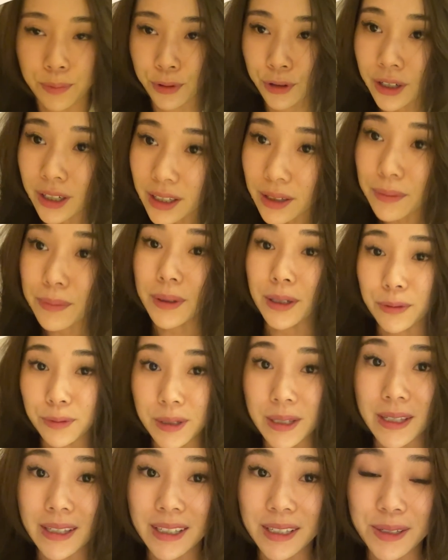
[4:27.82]
pretty big
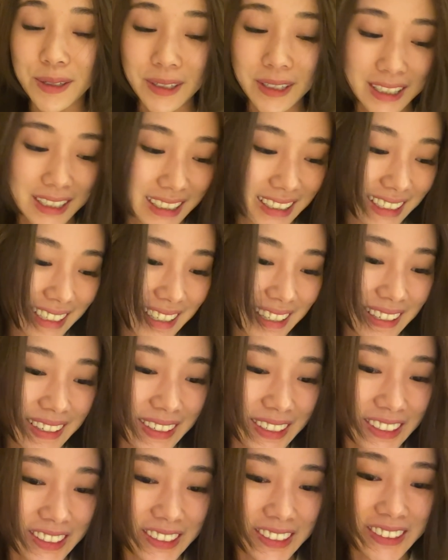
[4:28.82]
whiskey drinkers,
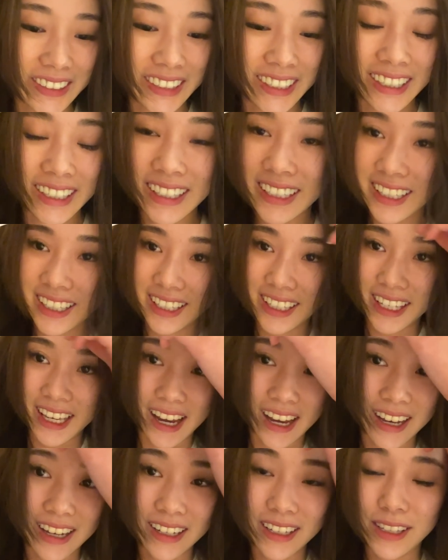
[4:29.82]
so
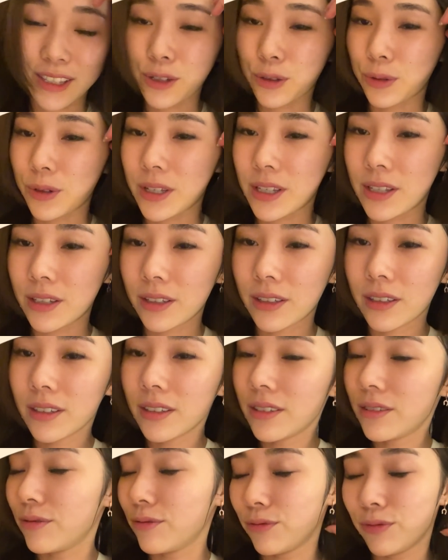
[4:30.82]
yeah, it's always
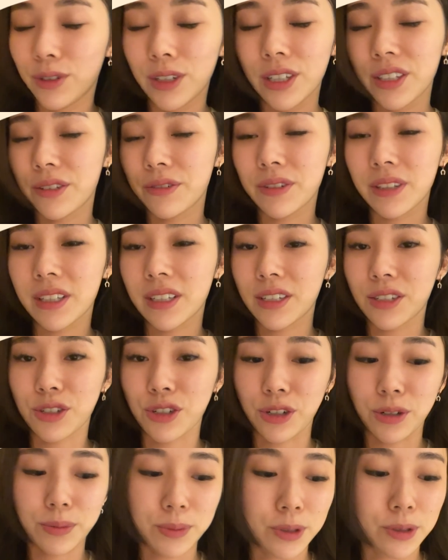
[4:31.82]
really, really
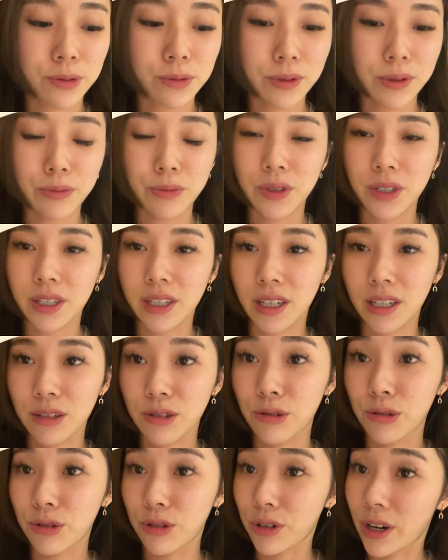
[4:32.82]
enjoyable when we get
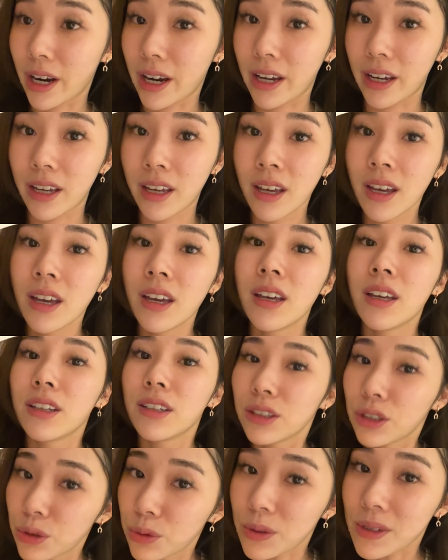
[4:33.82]
to try
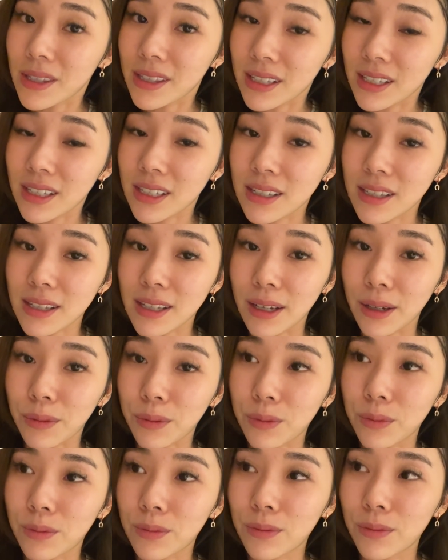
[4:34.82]
new whiskeys that
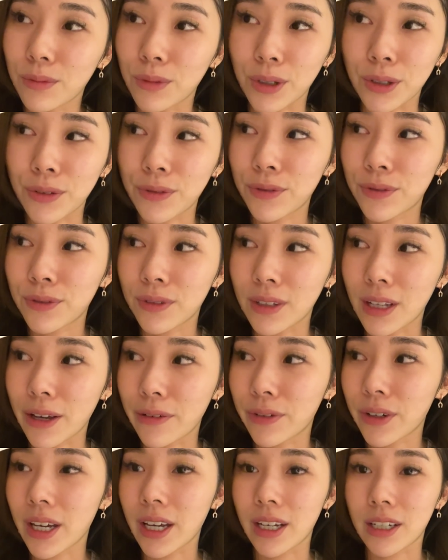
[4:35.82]
we've
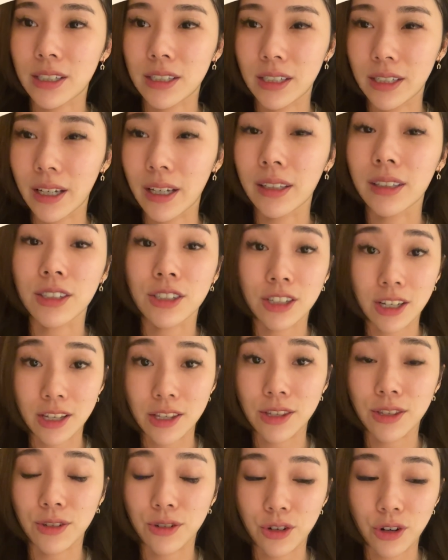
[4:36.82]
never actually had the
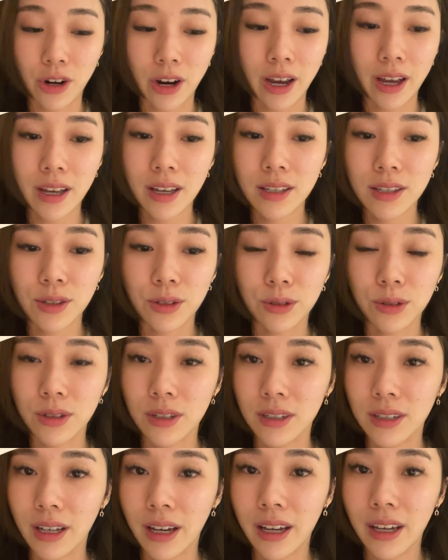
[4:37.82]
chance to try. So
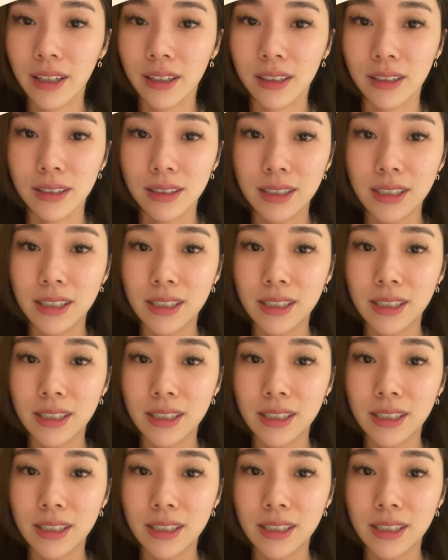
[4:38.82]
tonight, the